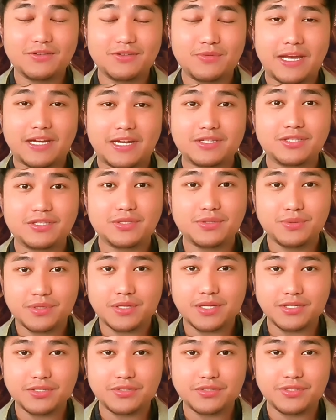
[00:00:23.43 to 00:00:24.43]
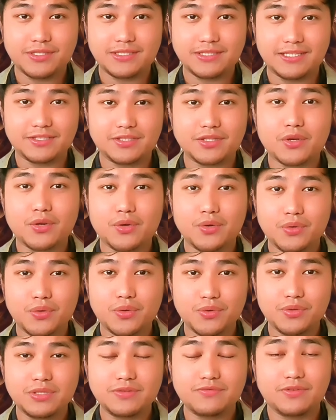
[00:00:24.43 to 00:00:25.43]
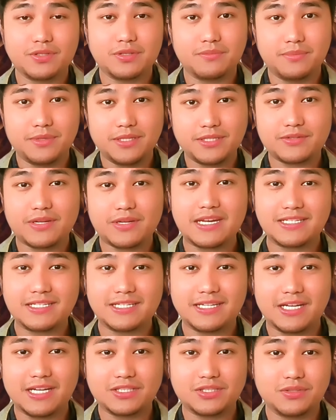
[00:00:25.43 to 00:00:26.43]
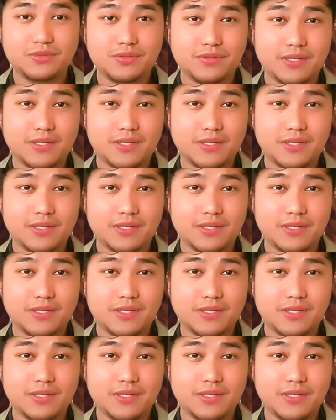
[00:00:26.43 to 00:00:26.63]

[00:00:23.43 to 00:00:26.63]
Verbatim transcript: year we had two countries as the co-host for the Miss Grand International